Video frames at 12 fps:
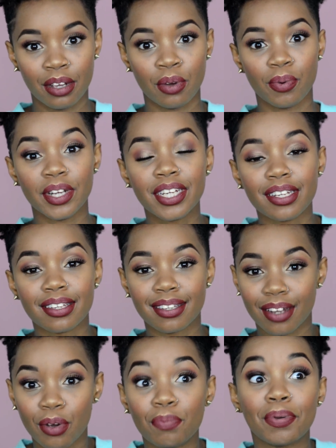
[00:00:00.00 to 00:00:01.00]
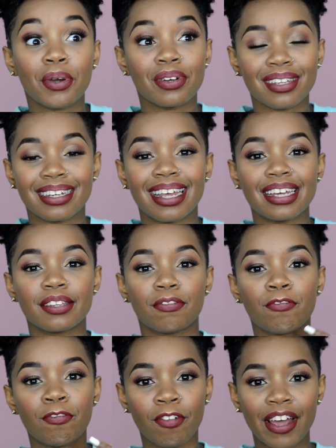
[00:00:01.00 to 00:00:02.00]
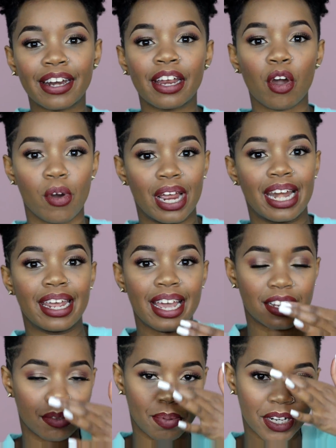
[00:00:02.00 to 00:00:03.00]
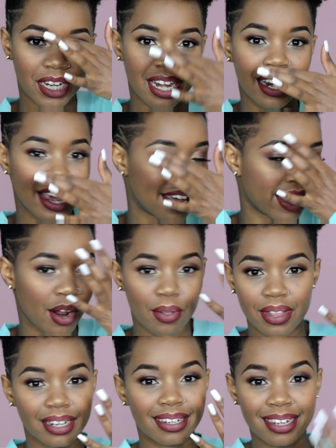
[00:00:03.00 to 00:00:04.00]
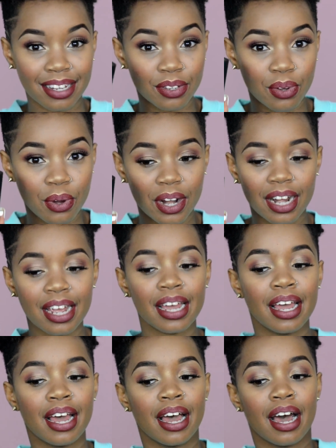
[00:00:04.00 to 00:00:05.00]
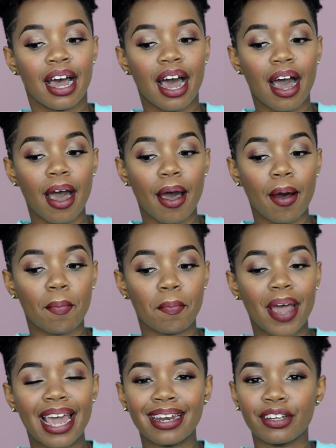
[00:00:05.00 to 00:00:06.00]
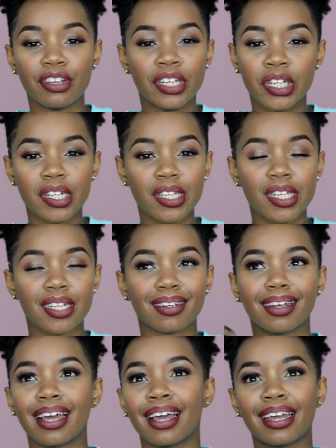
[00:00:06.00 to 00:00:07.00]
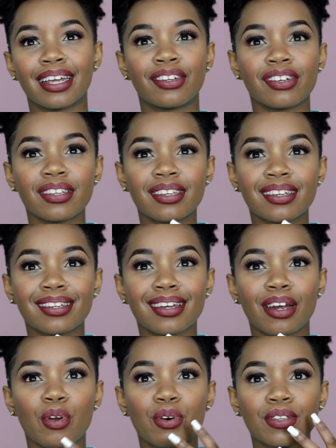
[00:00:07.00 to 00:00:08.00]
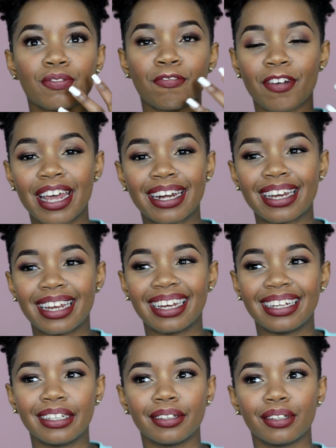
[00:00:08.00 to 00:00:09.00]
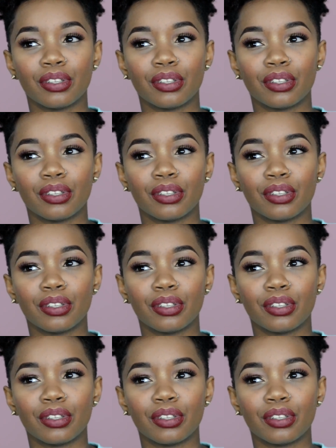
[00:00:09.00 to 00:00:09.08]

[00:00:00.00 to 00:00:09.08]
which is because it gets very oily, especially around the T-zone, and it just looks very,